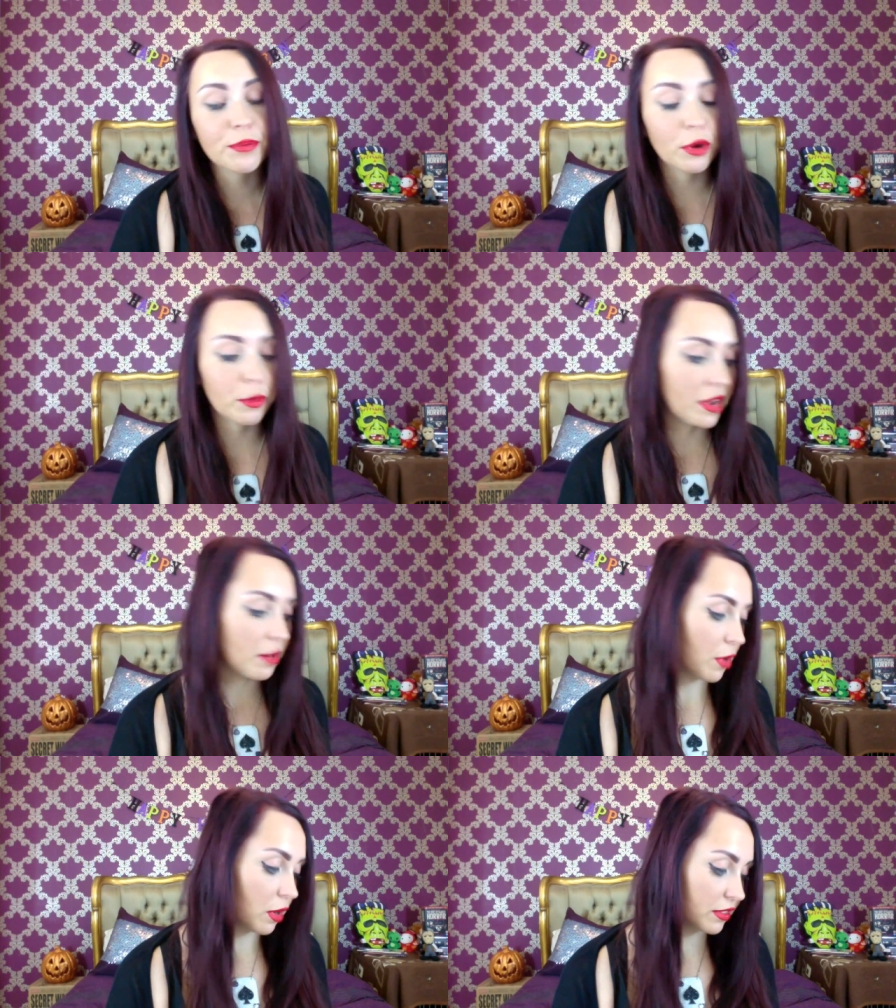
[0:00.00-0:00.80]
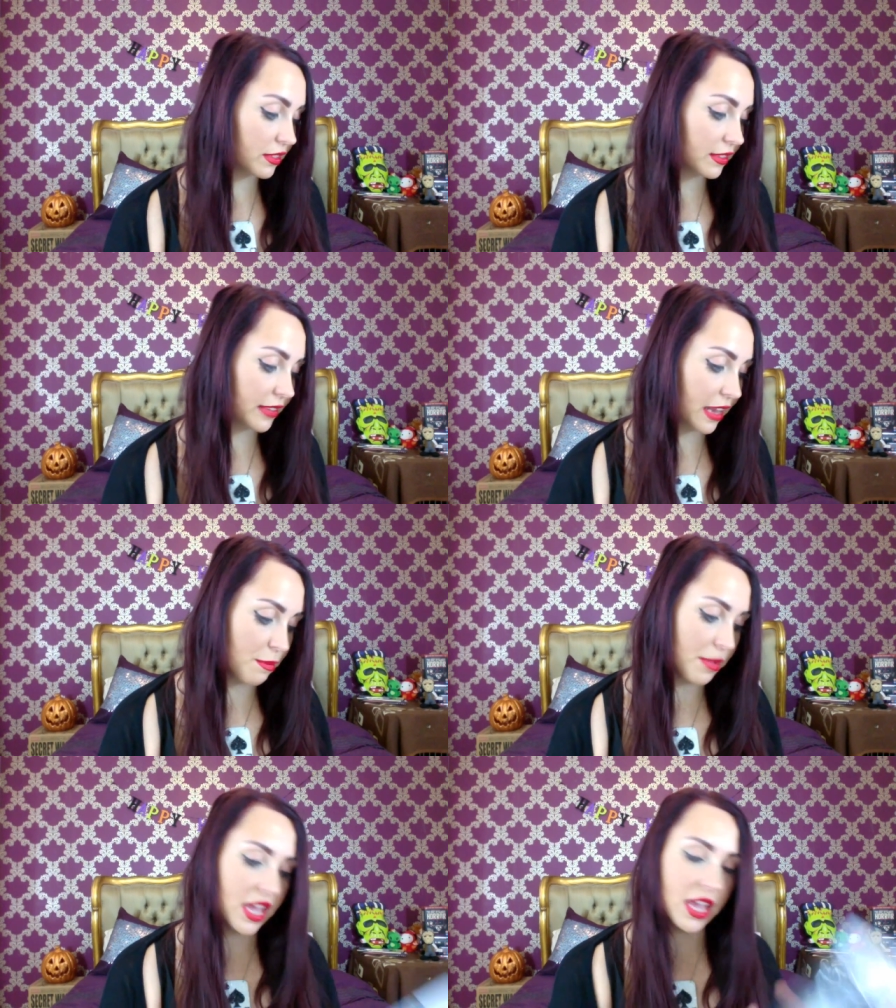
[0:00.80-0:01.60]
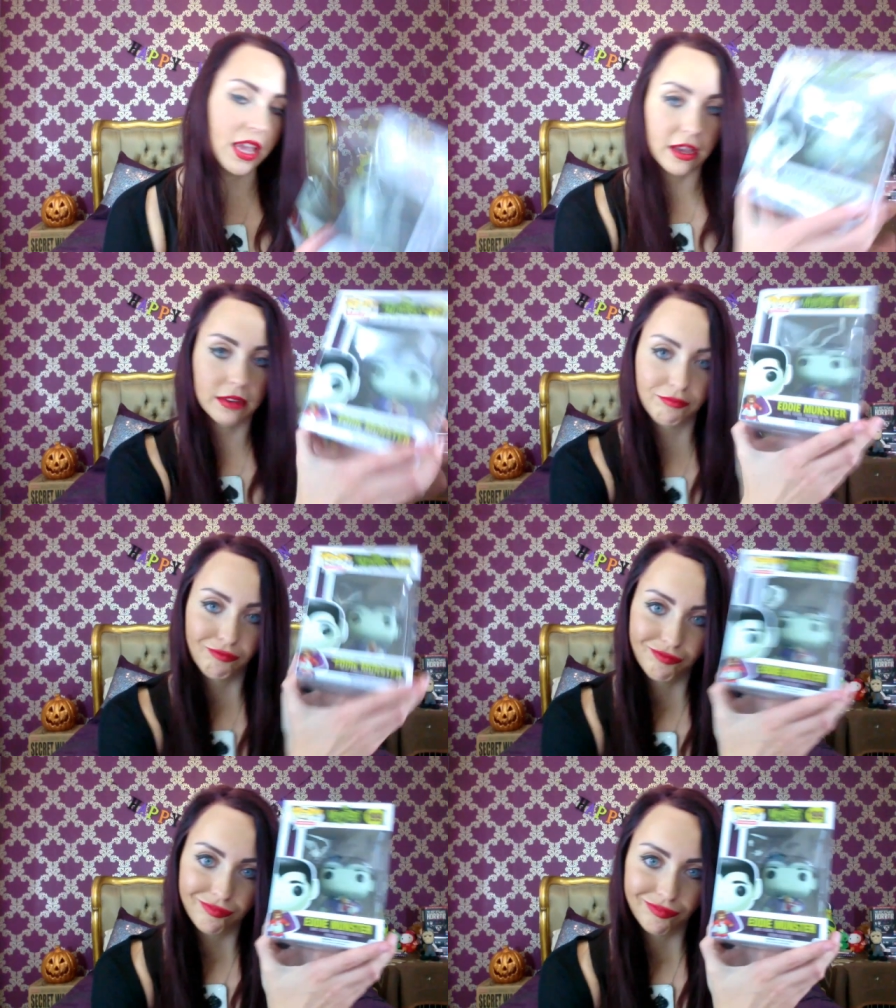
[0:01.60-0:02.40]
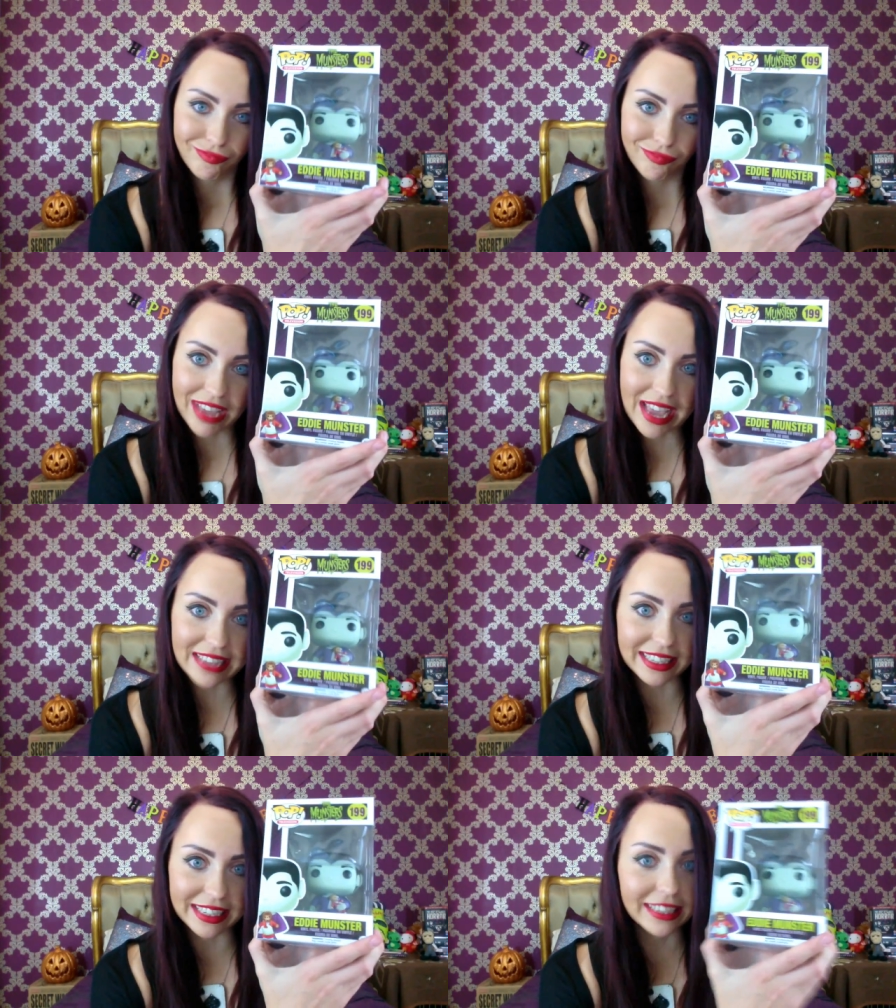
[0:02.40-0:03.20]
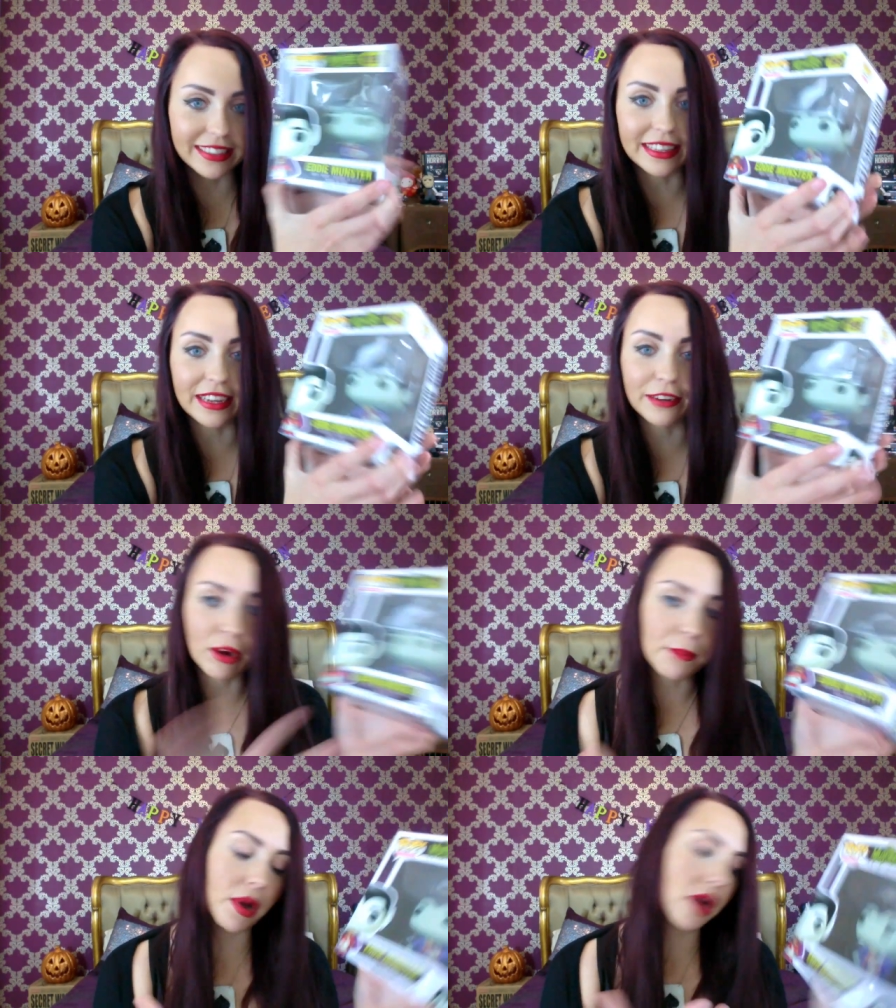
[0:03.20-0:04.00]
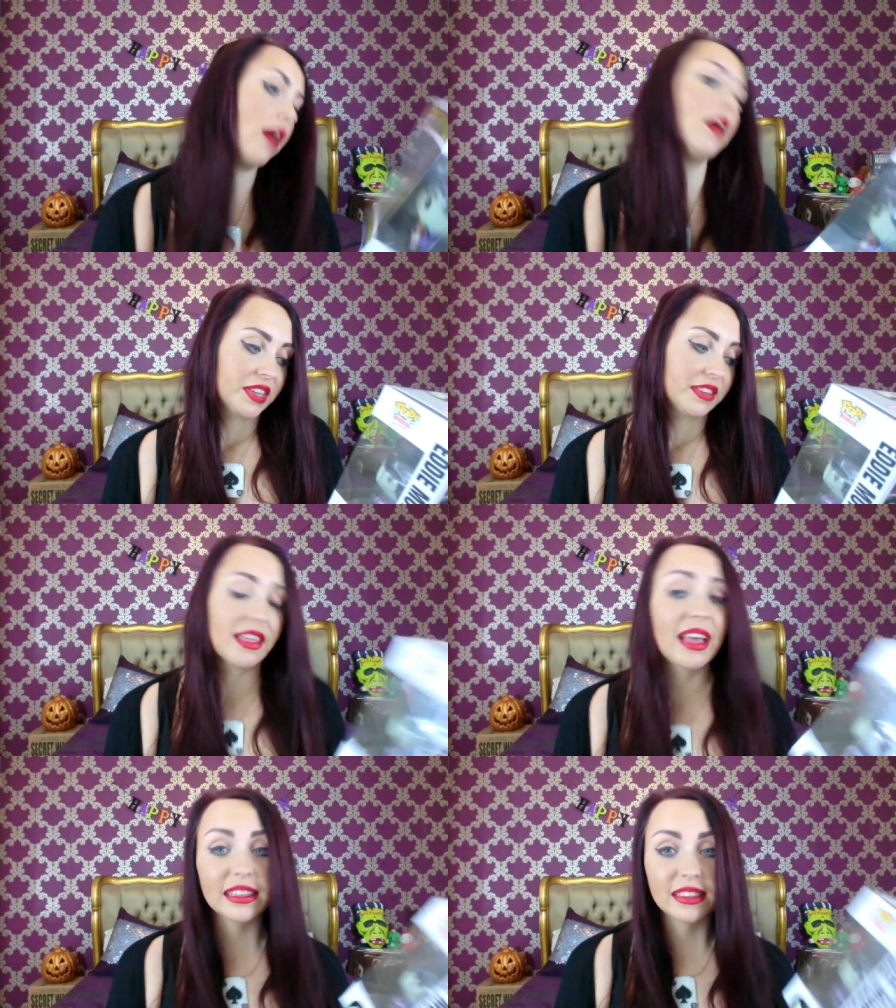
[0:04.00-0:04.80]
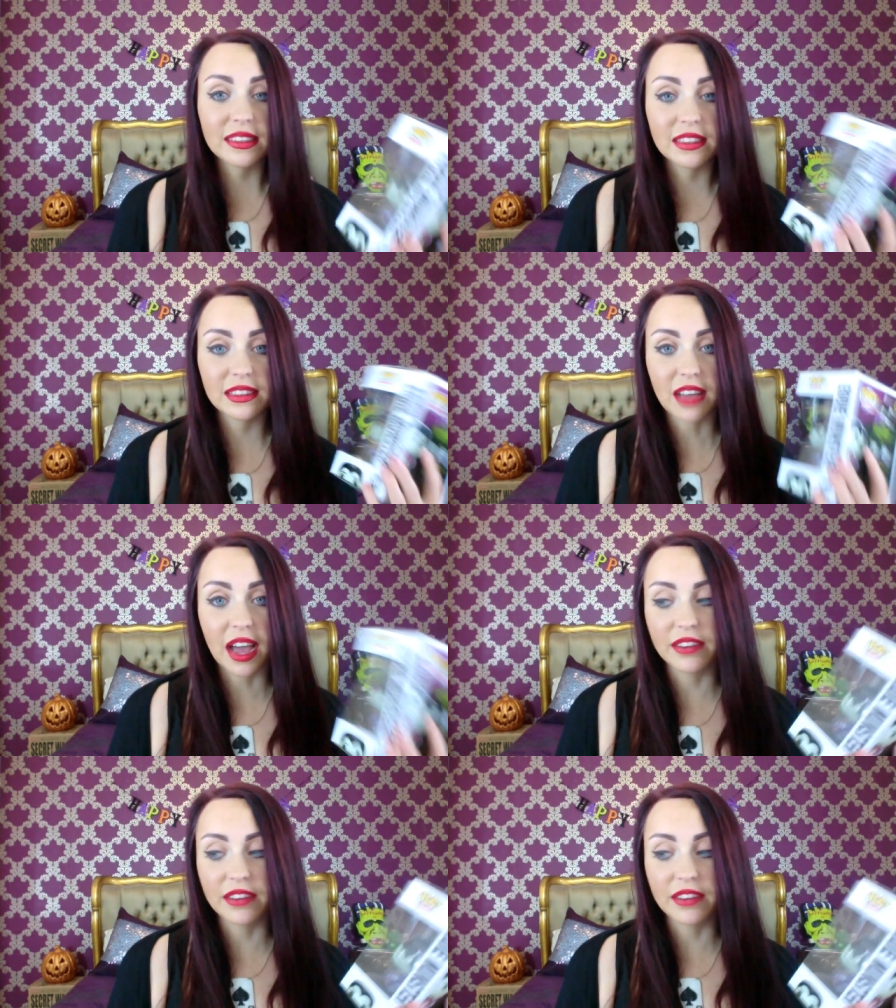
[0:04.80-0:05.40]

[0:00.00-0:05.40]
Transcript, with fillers: Pop in a Box sent me Eddie instead of Grandpa. So that's kind of